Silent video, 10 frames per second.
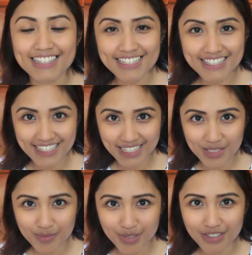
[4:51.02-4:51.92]
This
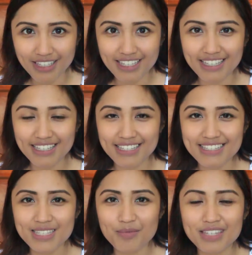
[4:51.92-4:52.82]
next book
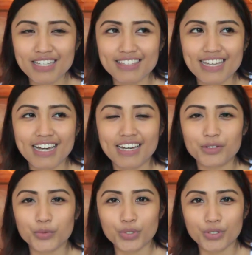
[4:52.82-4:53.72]
is something that
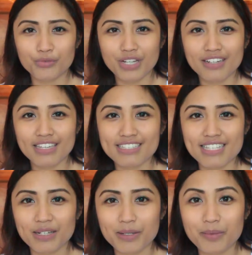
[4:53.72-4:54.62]
we were very
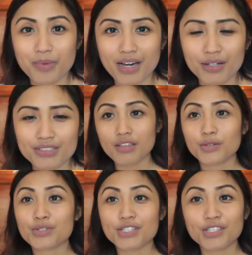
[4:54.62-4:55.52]
excited about.
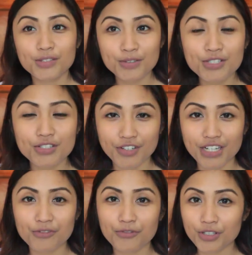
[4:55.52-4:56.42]
There was a huge
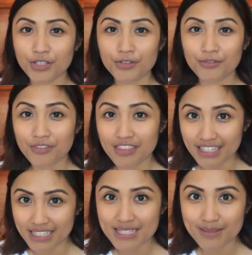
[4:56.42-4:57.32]
crate full of
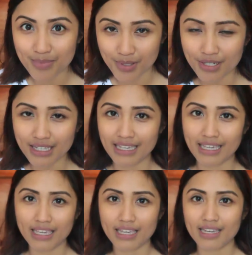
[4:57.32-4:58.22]
this book
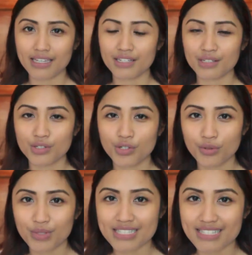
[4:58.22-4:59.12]
and
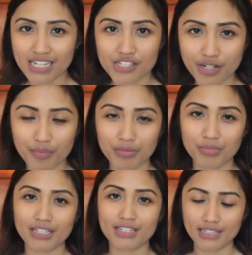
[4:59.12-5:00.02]
we snatched it up
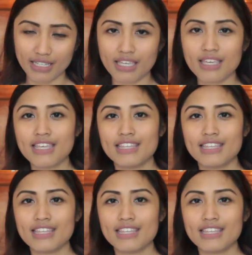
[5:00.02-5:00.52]
immediately.